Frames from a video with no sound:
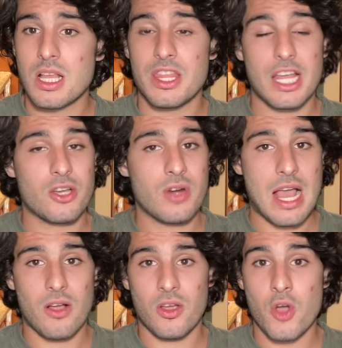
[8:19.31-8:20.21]
that could
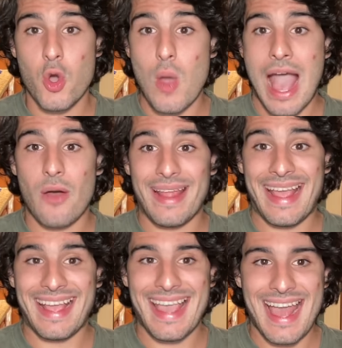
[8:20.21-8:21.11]
go out
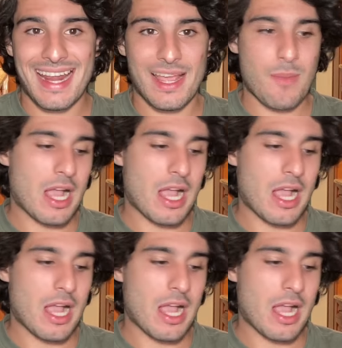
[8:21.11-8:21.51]
and get him.